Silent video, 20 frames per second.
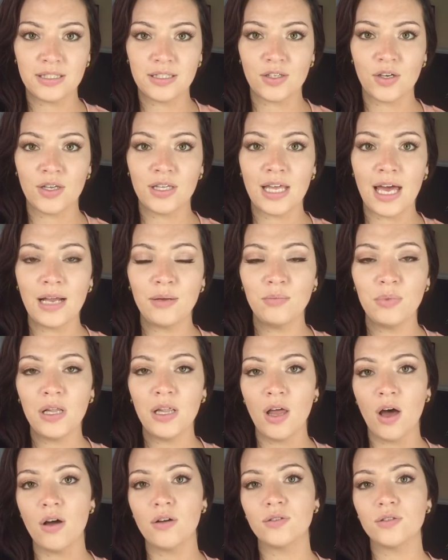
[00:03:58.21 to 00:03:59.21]
So that
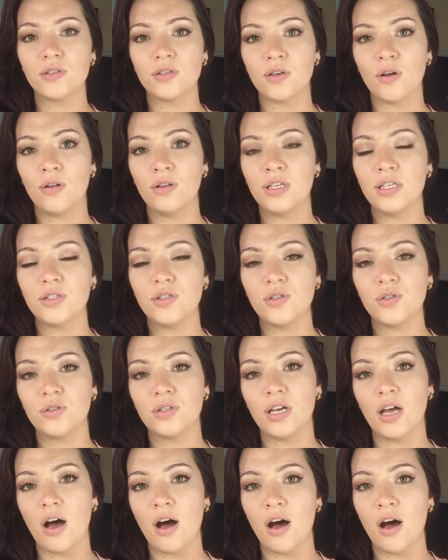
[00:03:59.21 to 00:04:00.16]
belongs solely to the